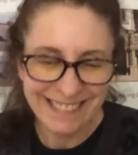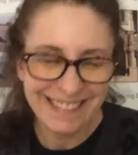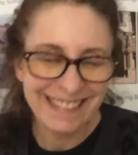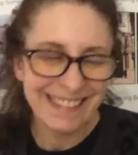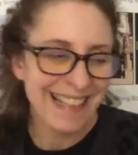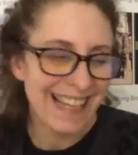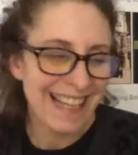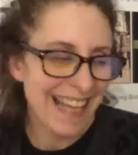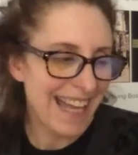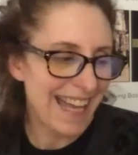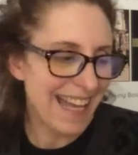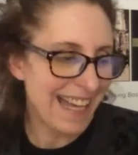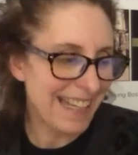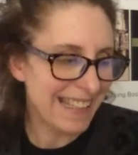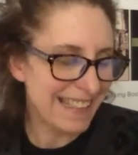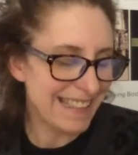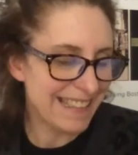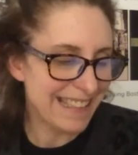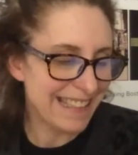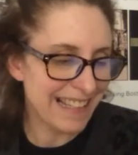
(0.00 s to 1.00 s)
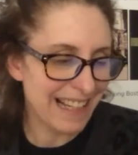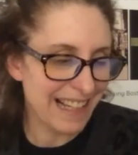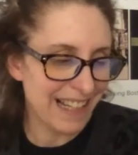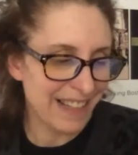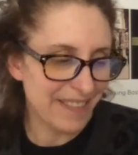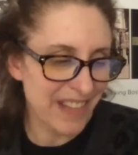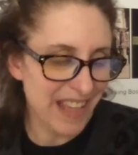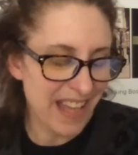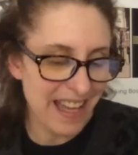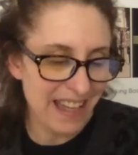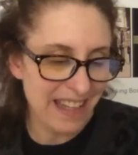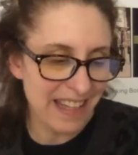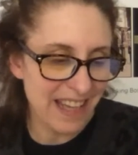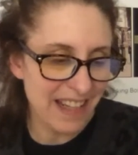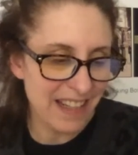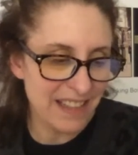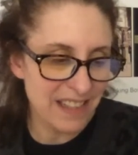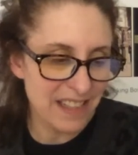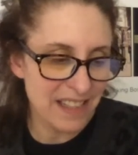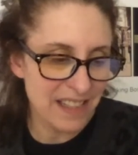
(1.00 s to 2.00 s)
Absolutely. And, um, and,
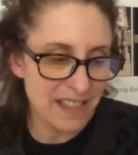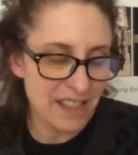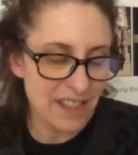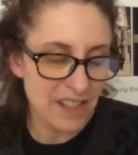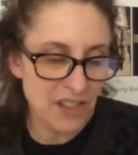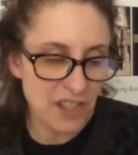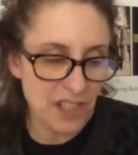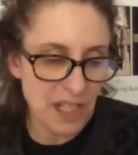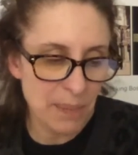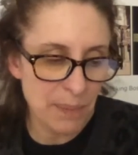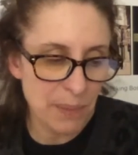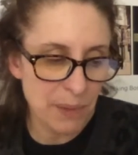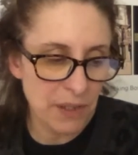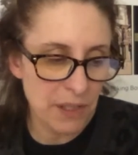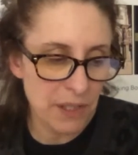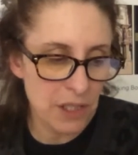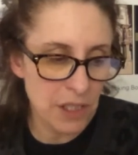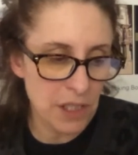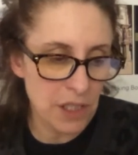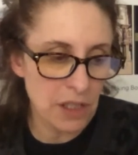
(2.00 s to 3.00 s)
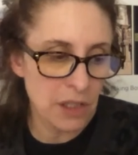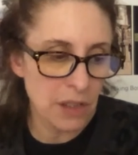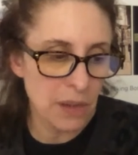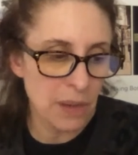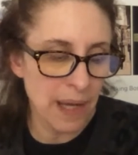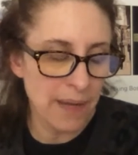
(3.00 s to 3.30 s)
and it just cheaper to do.